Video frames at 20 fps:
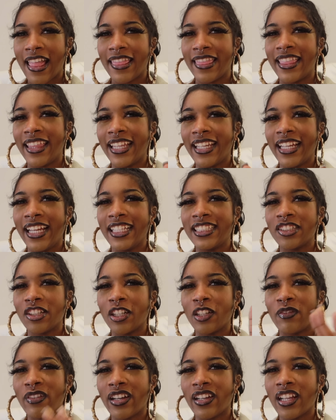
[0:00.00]
Then he
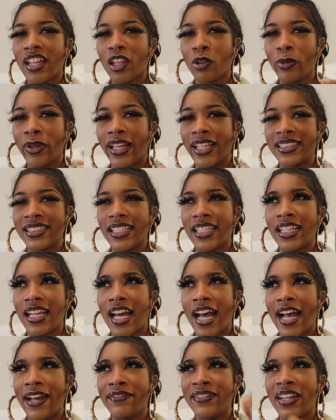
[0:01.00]
turned around the other week and said,
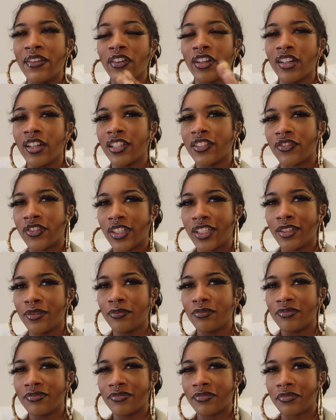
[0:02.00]
I've never cooked for
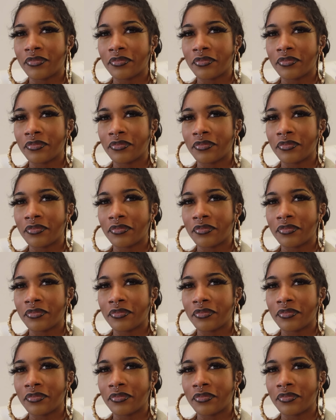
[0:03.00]
him.